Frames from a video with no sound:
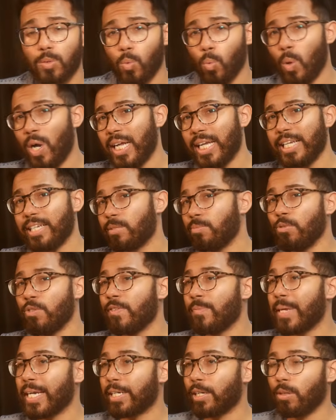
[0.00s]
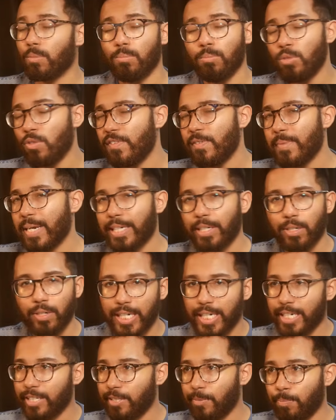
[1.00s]
What is Movie Maker? Movie Maker
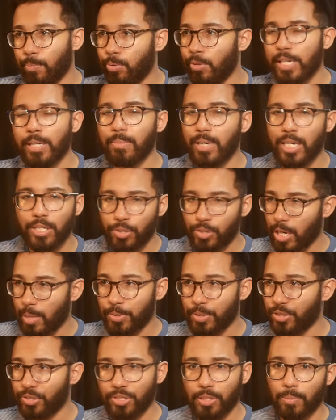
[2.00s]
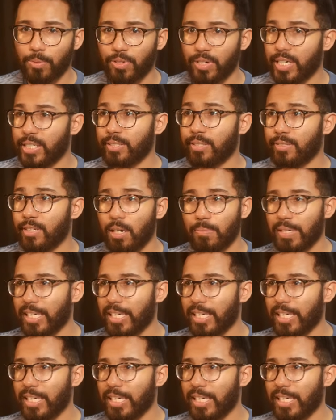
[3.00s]
is pretty much, I'm going to just summarize this up.